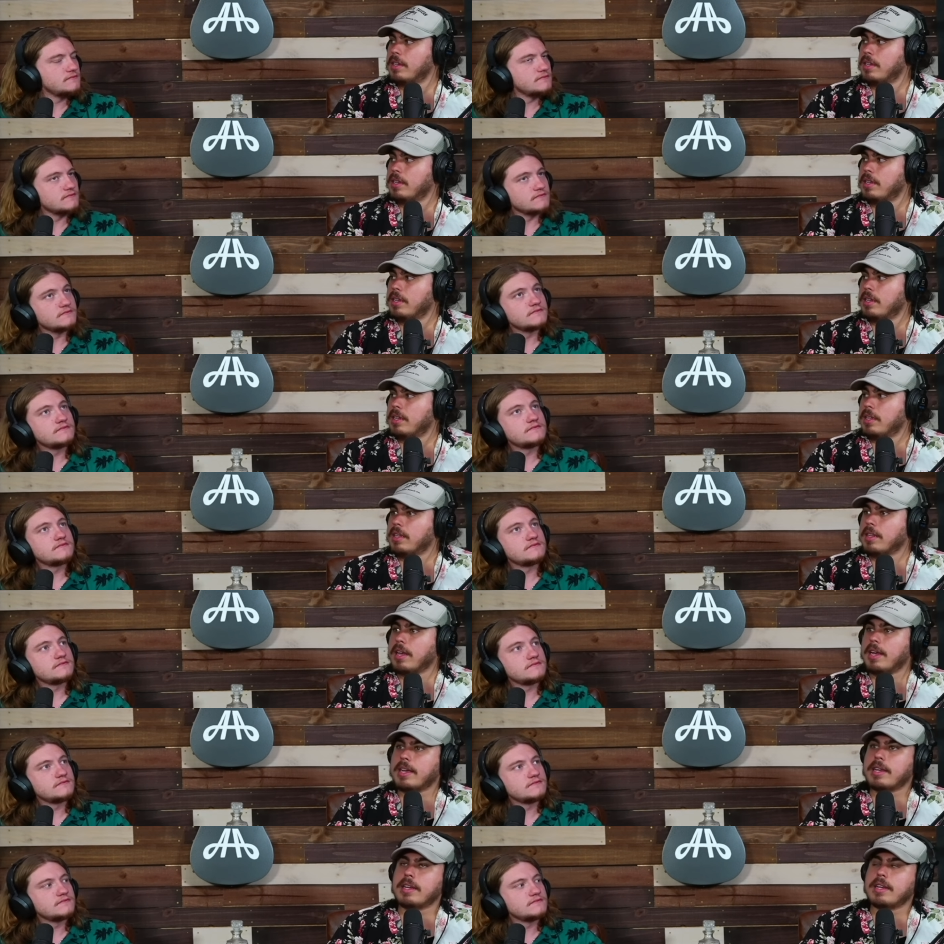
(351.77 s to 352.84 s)
Speaker 1: Mm.
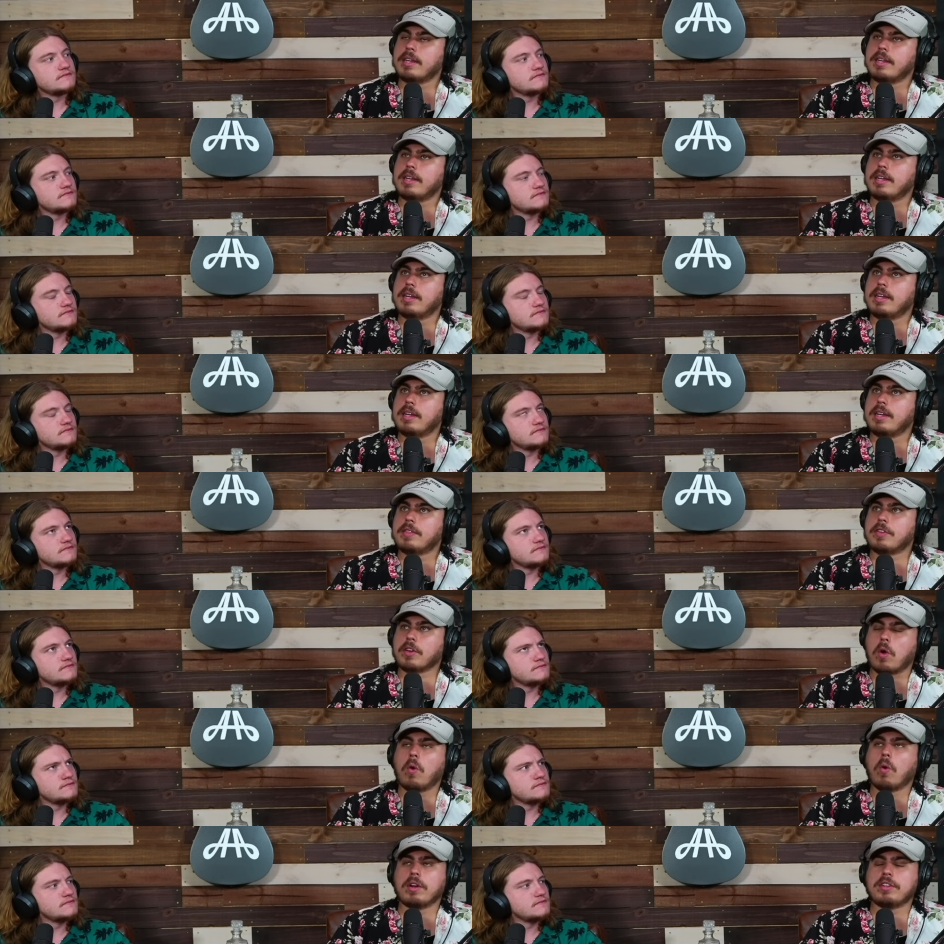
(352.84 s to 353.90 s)
Like the
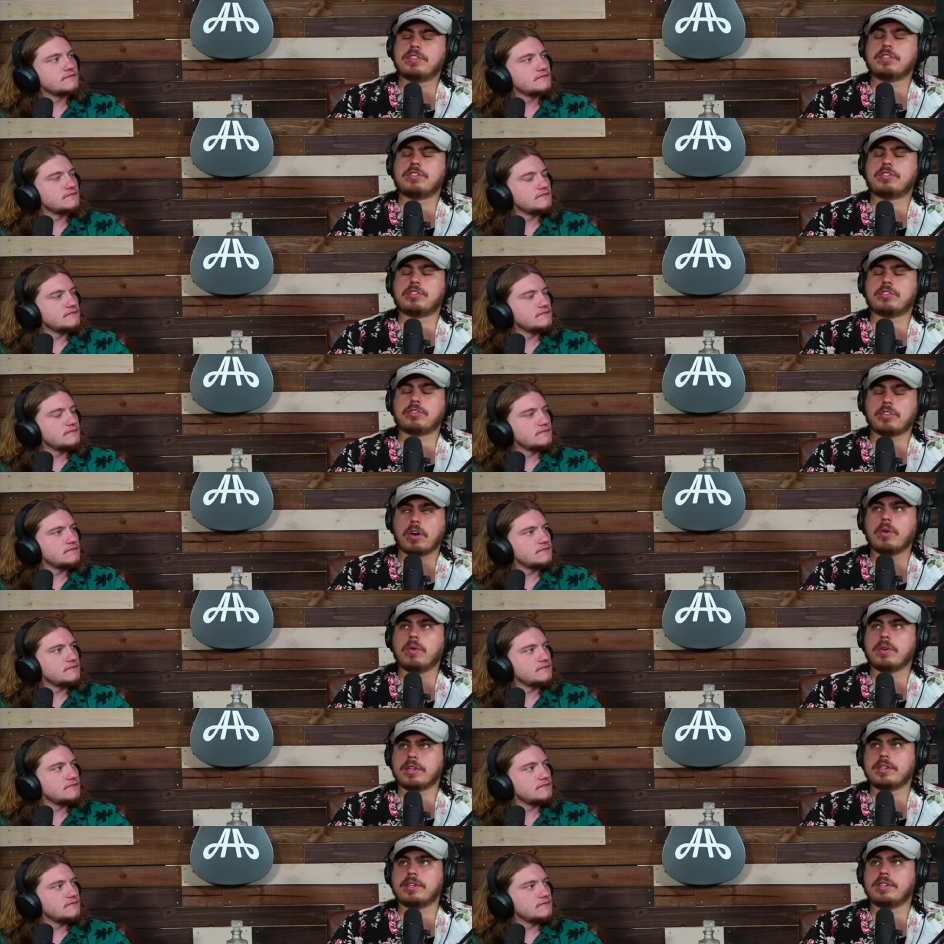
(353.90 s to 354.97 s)
chorus is so
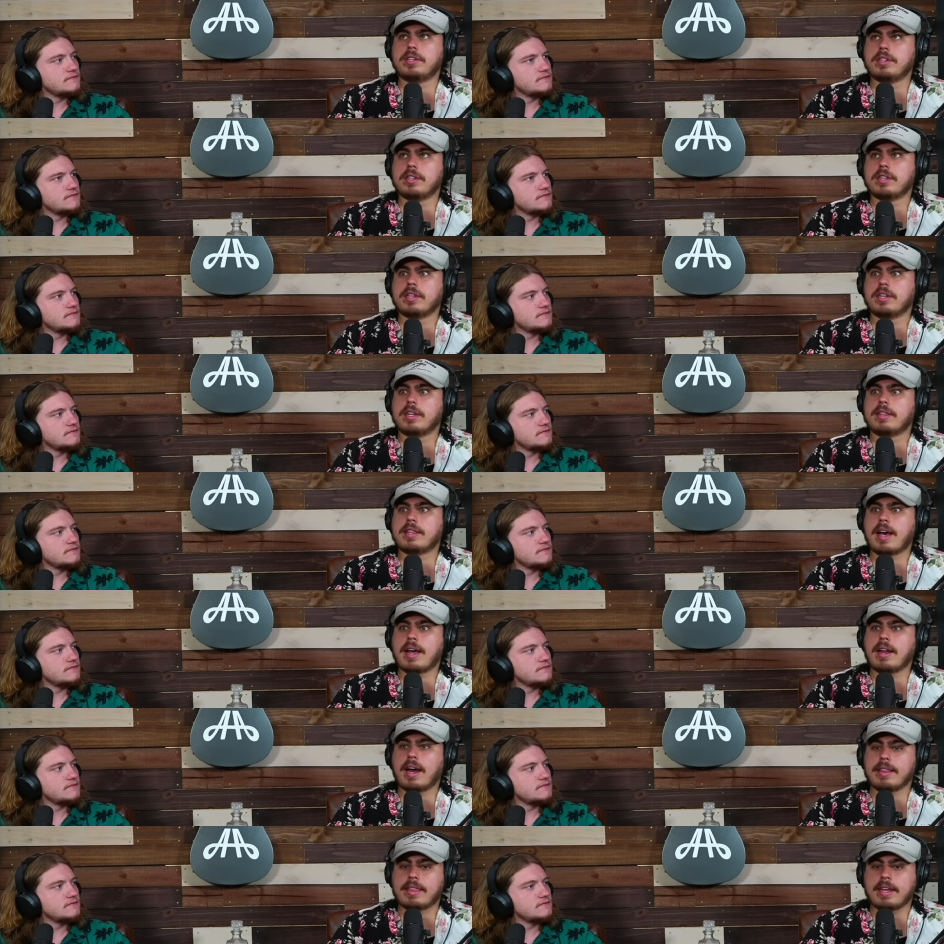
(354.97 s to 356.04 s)
good that
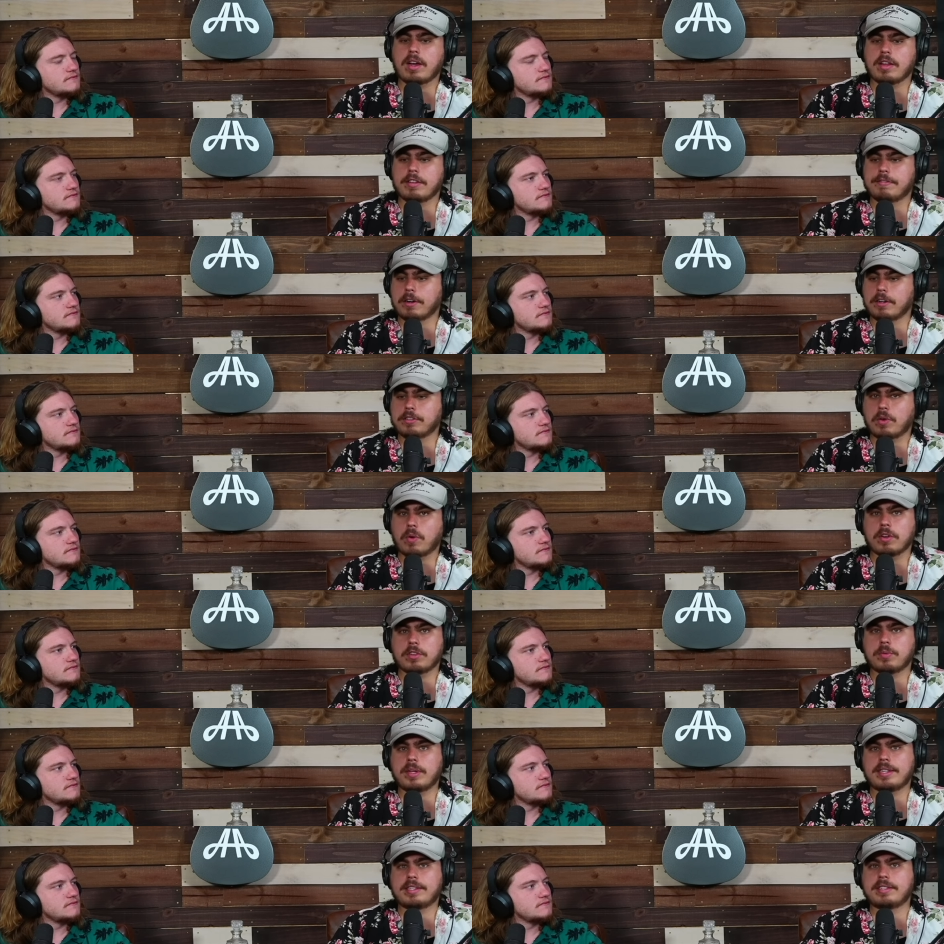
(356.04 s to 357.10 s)
I think on the first chorus when
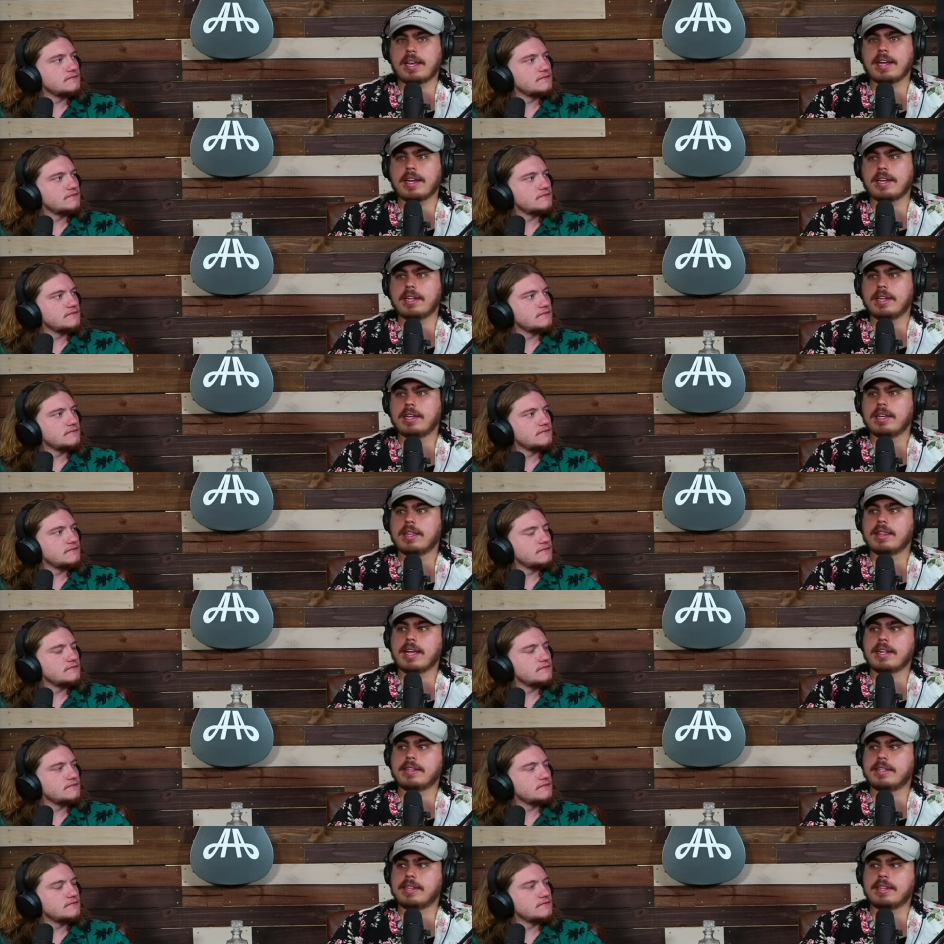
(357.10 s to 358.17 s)
they sang it, they
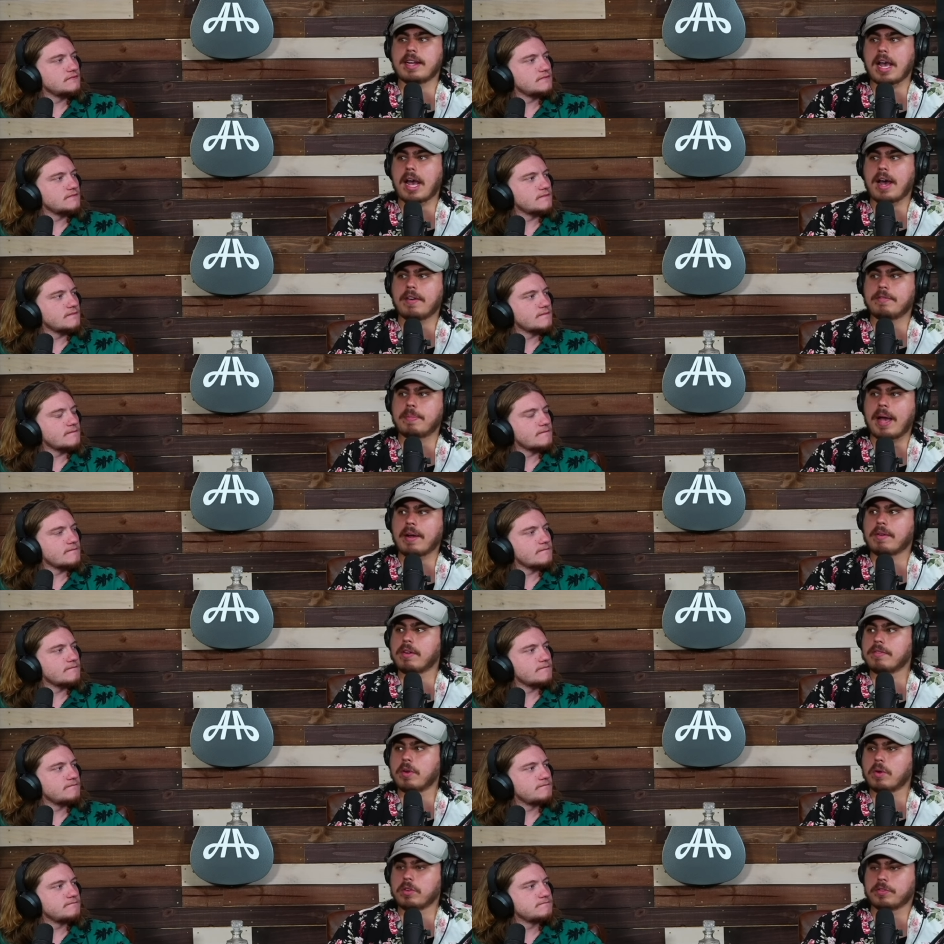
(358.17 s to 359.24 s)
didn't have background
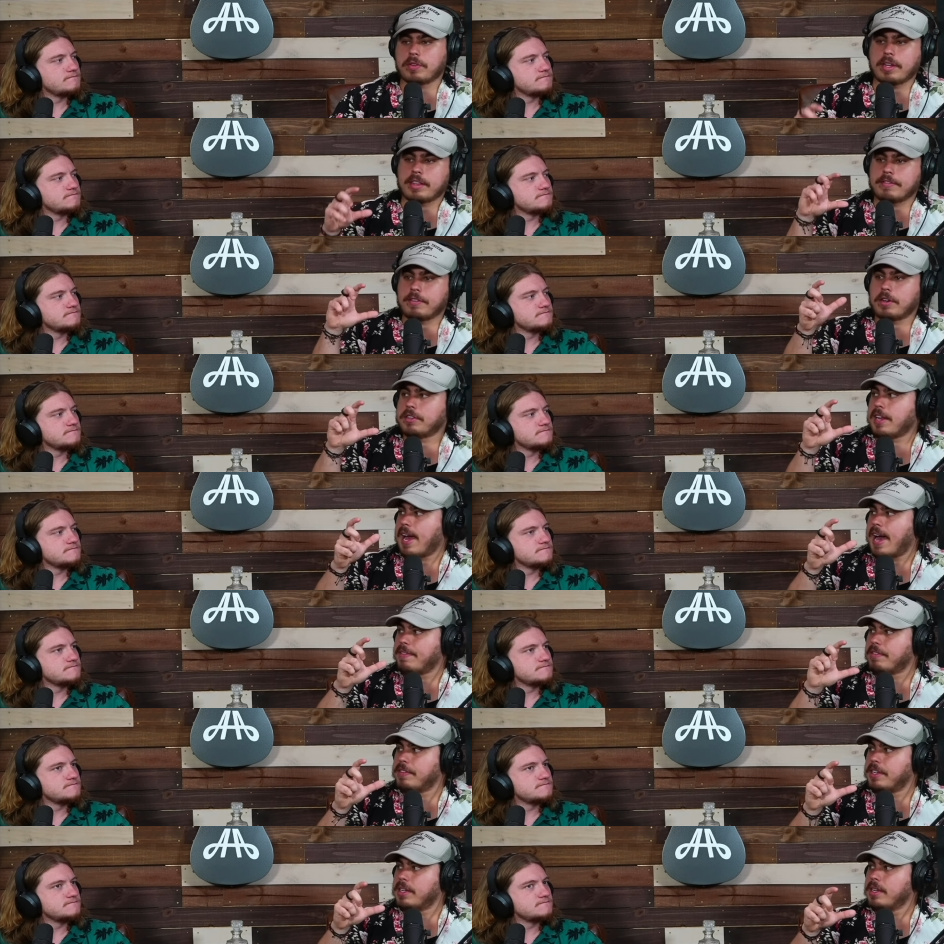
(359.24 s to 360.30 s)
vocals for like the first half of
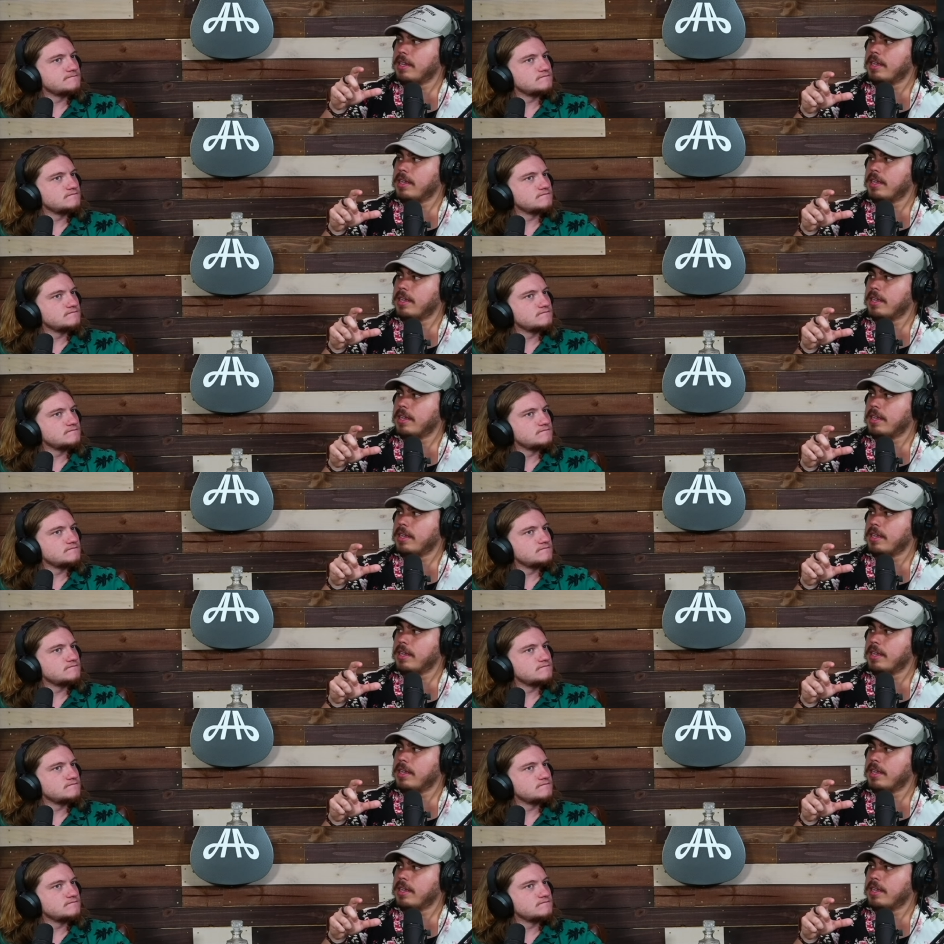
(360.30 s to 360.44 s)
it.